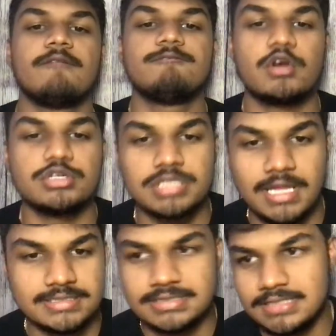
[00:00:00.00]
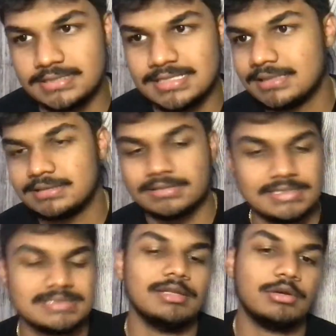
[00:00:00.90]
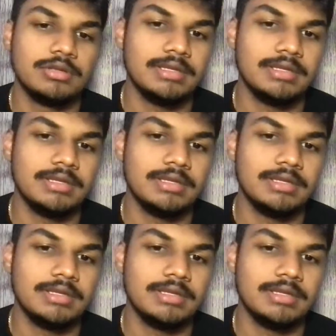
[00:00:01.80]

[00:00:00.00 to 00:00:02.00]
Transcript: First class. It's literally